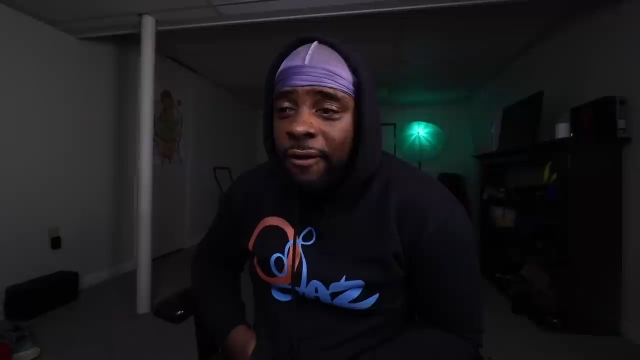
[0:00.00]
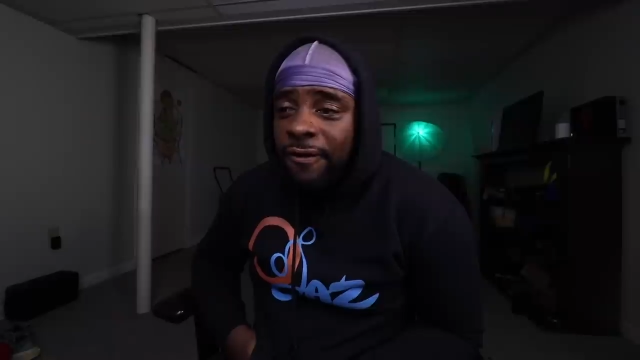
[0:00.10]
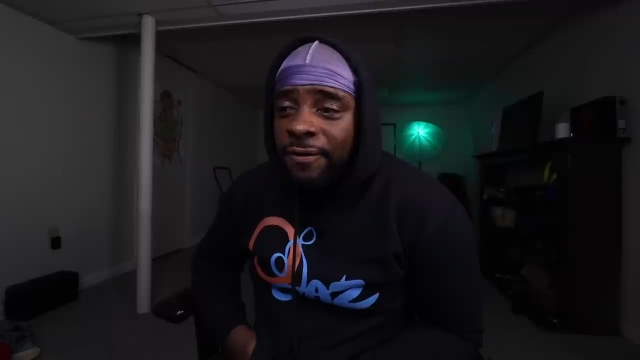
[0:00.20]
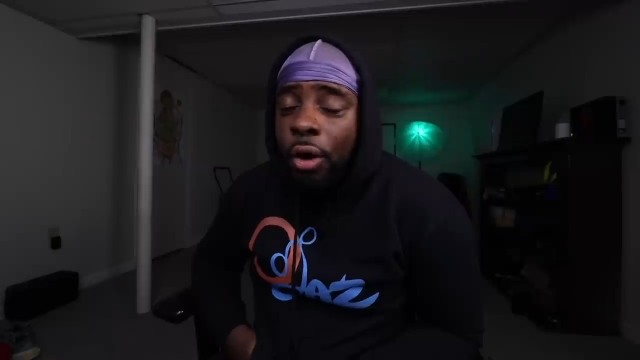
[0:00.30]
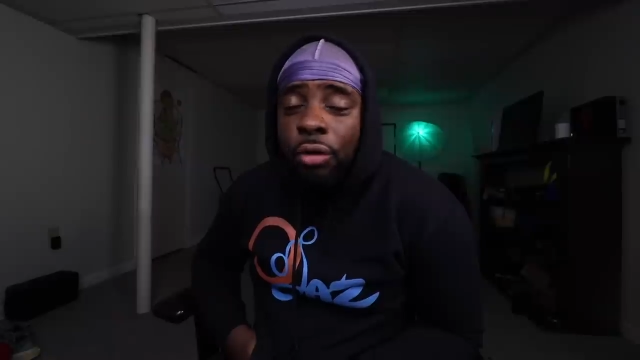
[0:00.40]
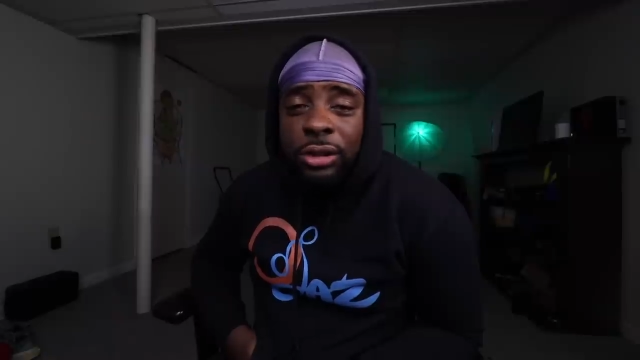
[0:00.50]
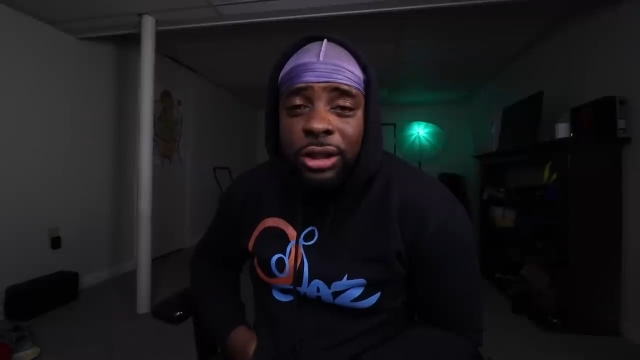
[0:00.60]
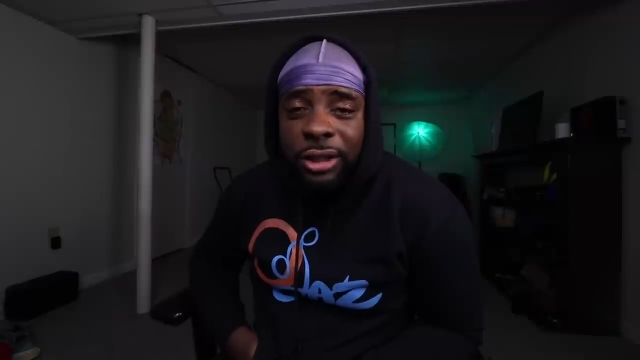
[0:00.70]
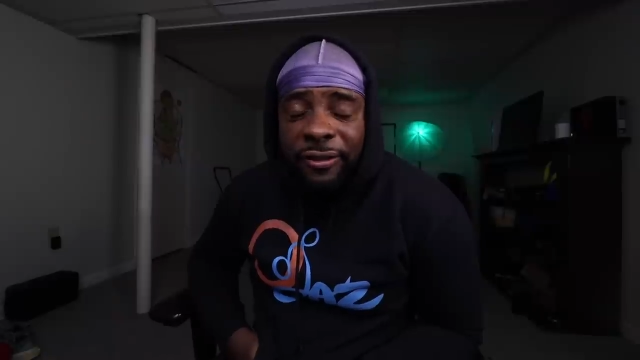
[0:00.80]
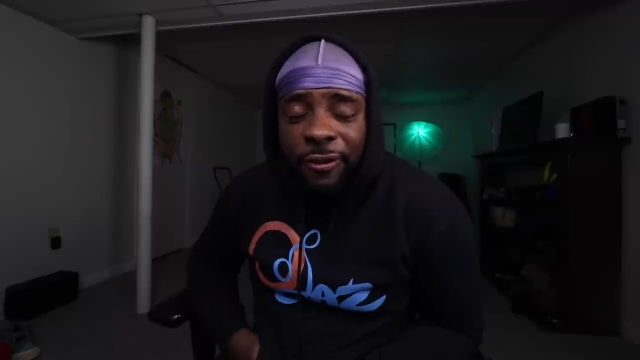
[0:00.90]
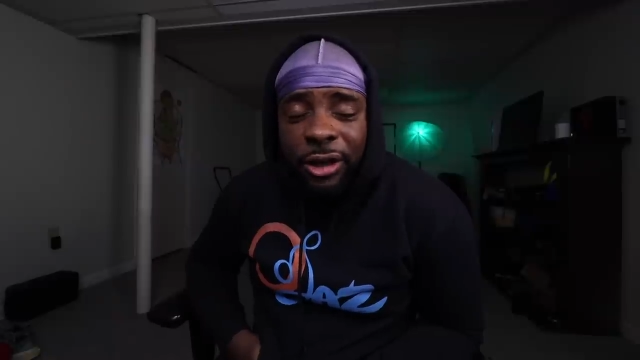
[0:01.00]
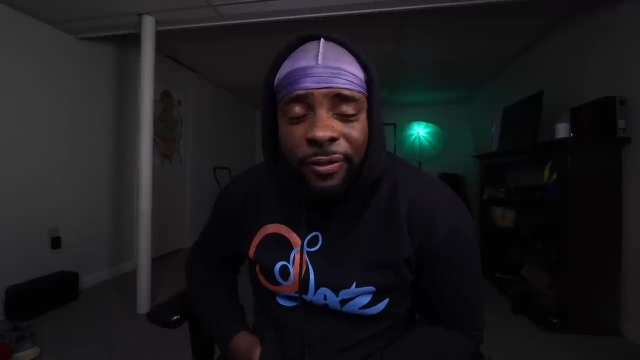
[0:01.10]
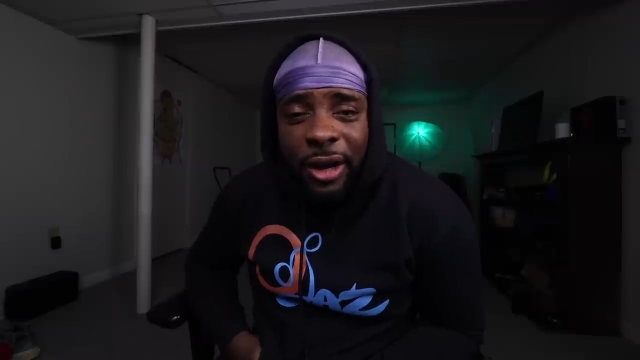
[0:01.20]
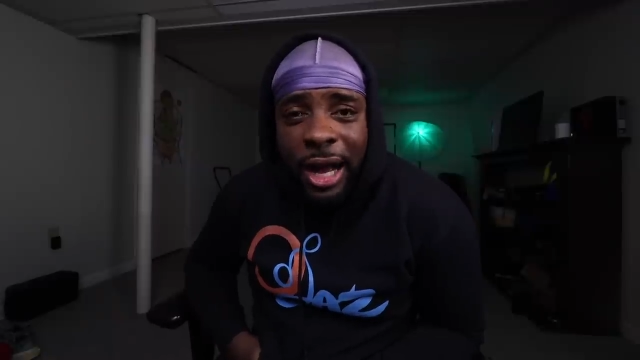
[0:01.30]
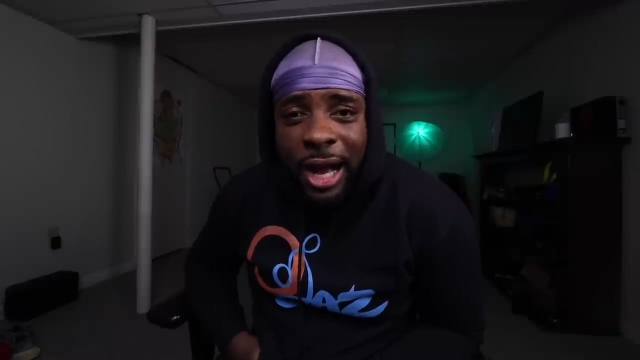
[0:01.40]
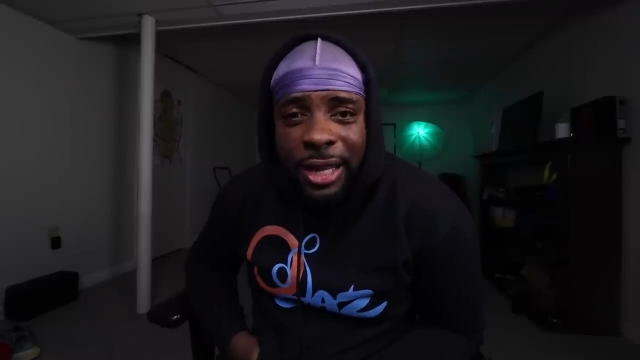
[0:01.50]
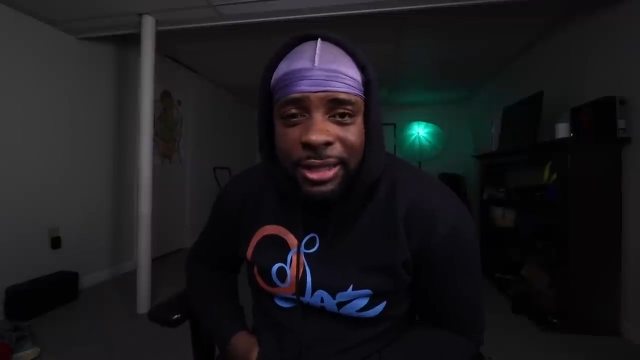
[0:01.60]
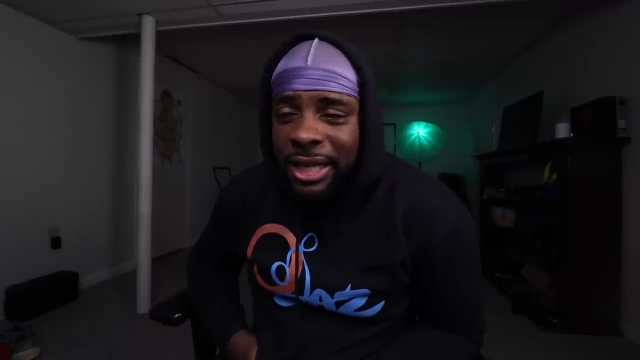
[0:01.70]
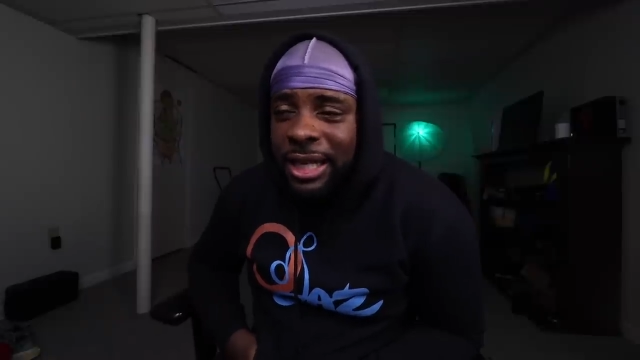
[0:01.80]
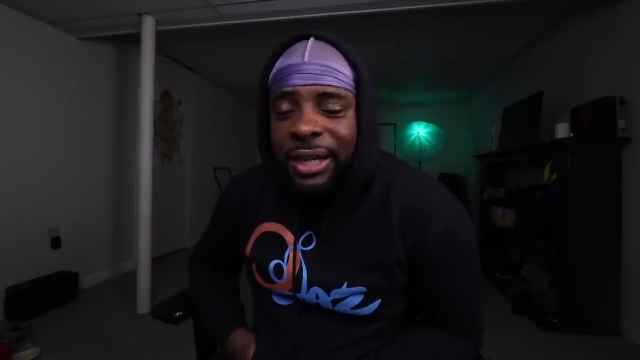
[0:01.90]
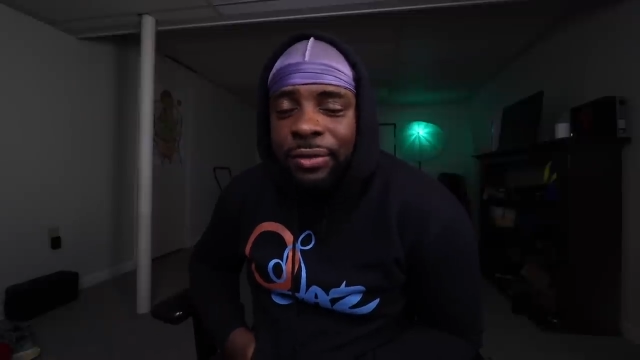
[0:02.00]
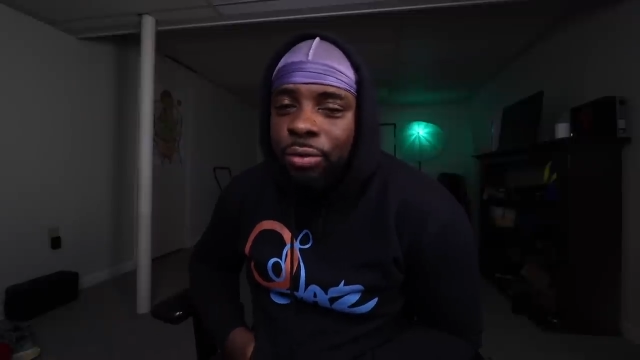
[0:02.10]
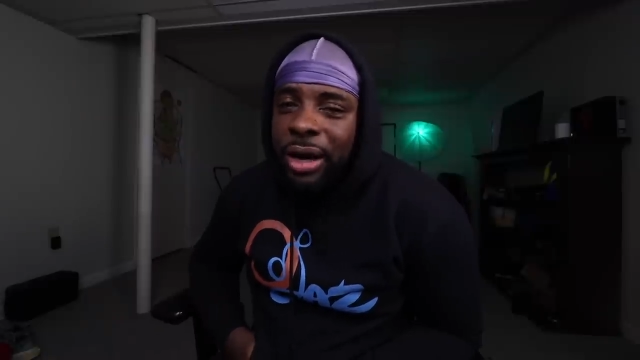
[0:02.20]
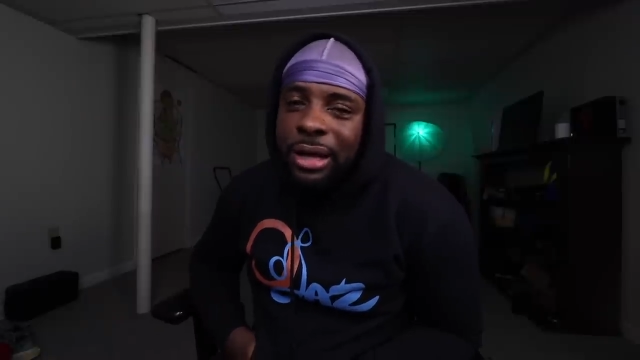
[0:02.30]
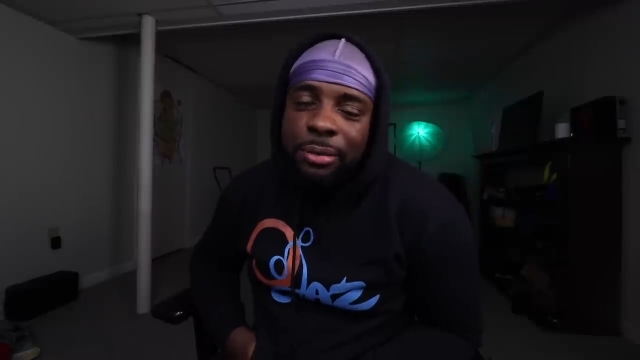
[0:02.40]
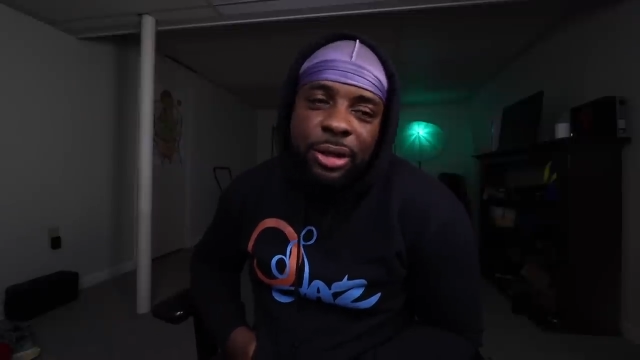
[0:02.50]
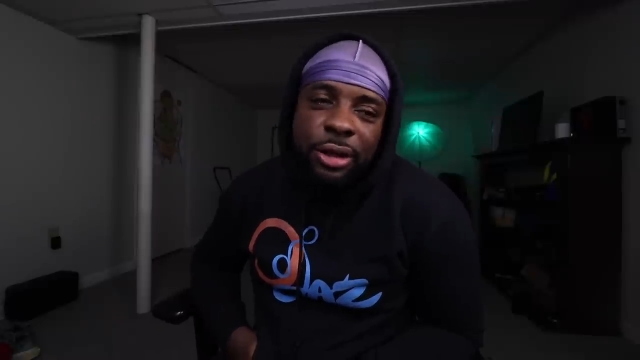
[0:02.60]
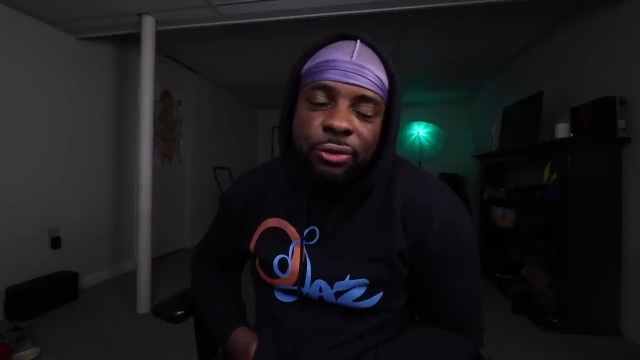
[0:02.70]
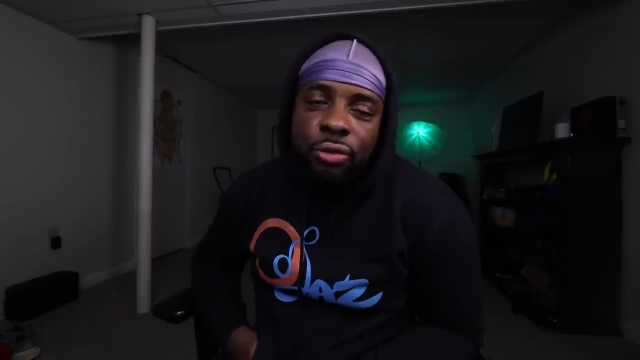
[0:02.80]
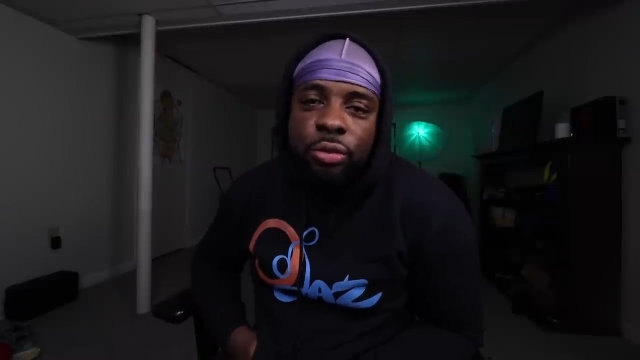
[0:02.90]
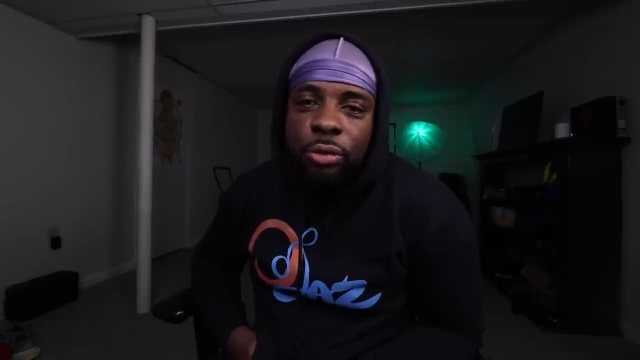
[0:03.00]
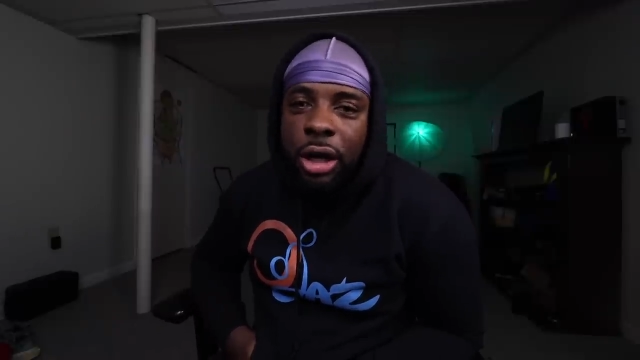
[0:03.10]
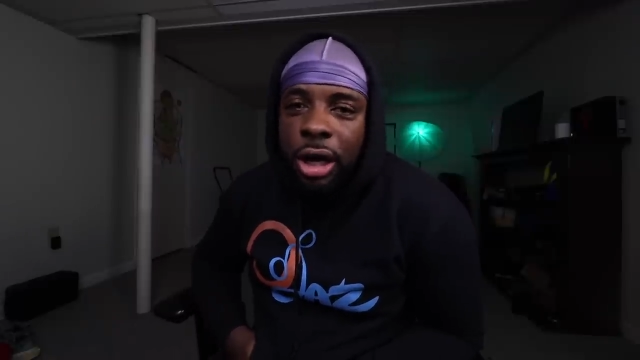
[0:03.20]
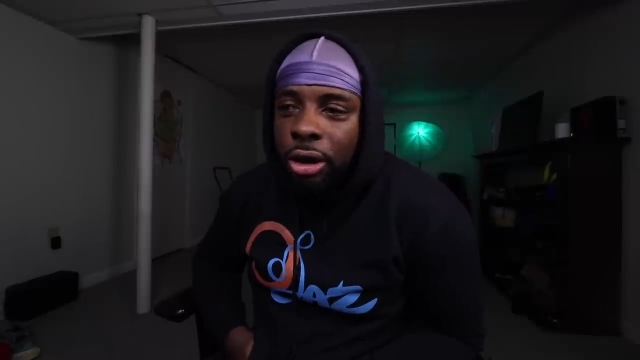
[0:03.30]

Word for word: folding in front of our eyes. They ain't even waiting to be in a room with her